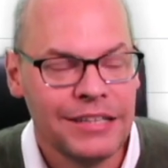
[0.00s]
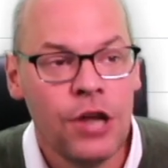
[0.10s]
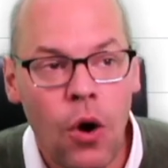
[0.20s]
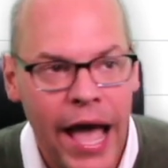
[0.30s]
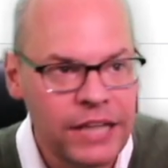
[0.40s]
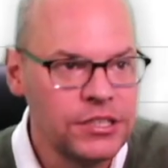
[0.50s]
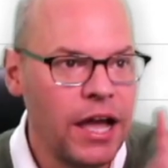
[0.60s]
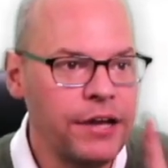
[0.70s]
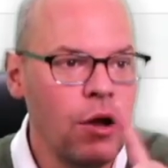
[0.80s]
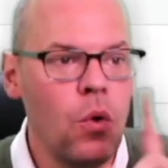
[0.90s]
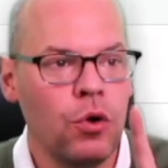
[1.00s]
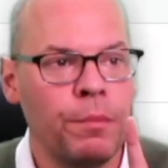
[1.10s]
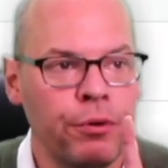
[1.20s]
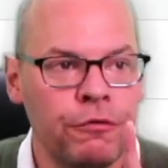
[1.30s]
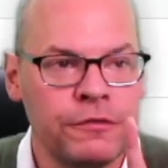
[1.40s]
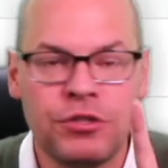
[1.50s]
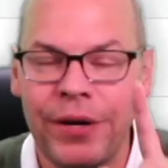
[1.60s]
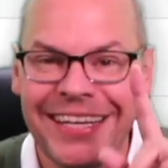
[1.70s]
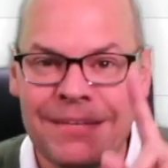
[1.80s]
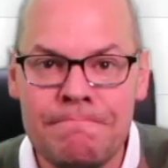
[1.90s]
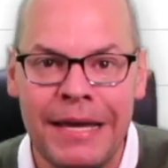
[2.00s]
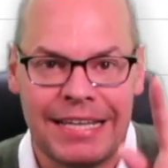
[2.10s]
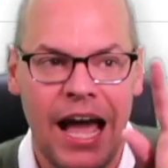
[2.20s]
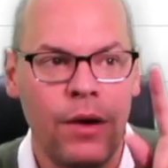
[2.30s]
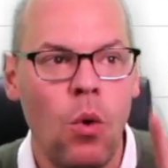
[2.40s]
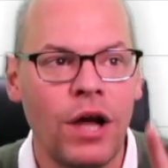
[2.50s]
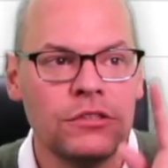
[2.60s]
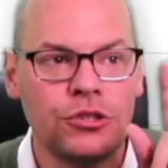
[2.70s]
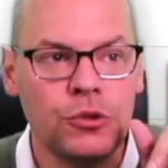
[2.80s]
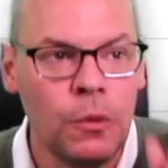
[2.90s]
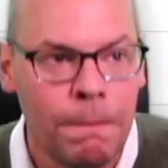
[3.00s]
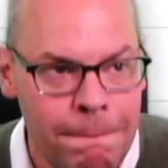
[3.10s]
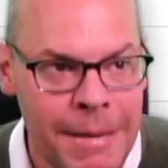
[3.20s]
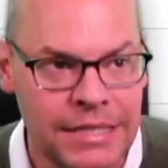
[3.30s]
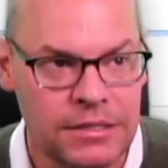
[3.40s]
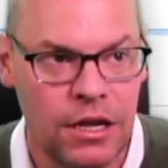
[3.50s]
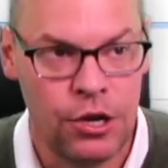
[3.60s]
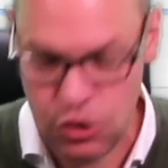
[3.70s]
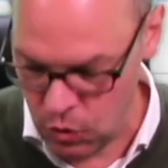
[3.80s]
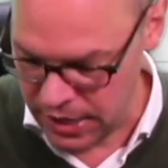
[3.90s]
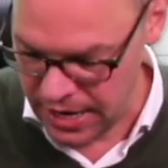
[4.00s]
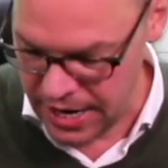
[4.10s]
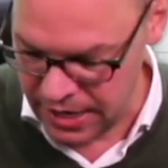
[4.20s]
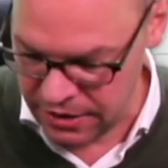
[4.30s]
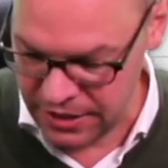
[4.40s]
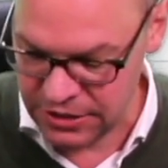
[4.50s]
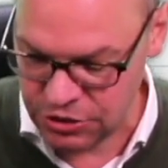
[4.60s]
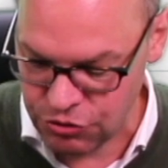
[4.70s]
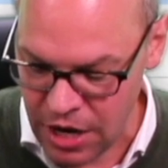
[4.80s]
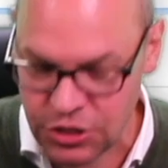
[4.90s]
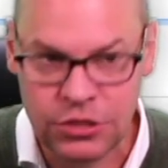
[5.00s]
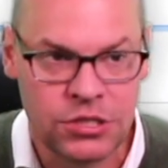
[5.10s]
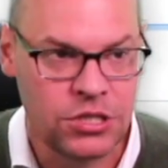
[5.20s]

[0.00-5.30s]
No, actually, I don't want to approve. Sorry, it's mint. I want to mint a new one. And the instructions